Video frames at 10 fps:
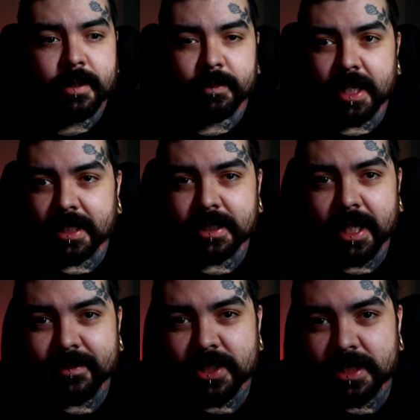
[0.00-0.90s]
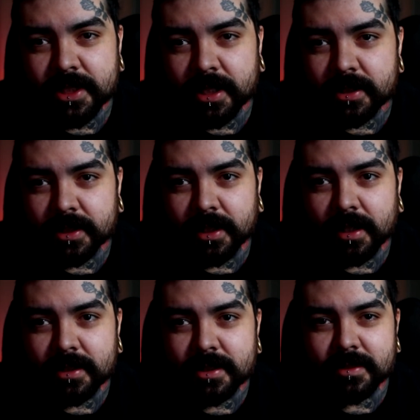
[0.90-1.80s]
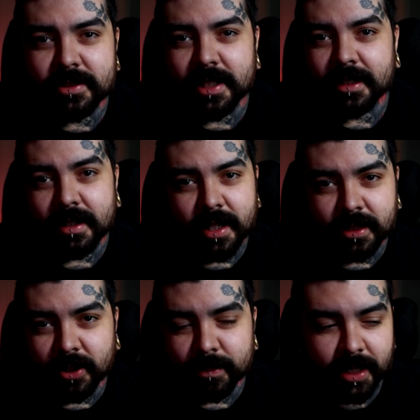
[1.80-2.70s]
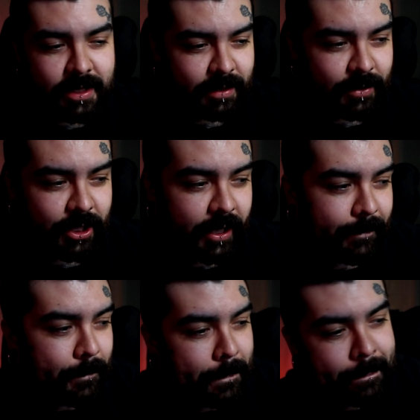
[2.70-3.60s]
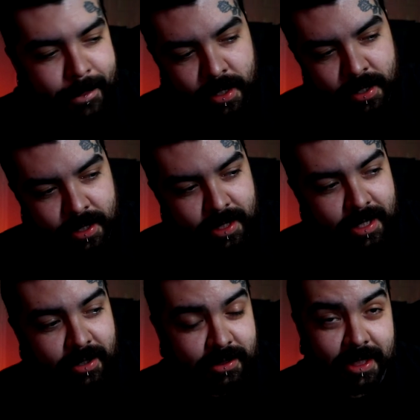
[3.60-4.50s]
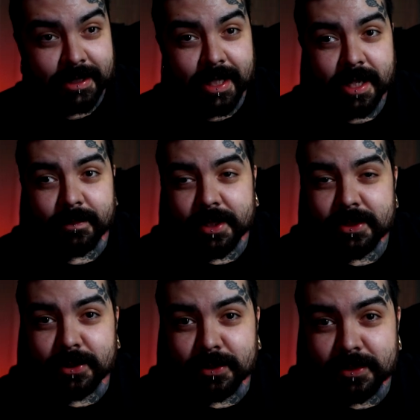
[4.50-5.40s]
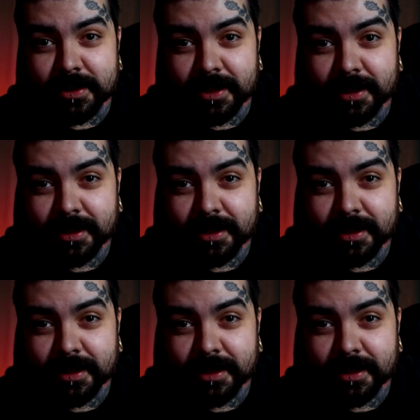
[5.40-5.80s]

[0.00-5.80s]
But yeah, he gave us each a hundred dollars and was like, "All right, go play some shit." And I was like, "Damn, this dude's,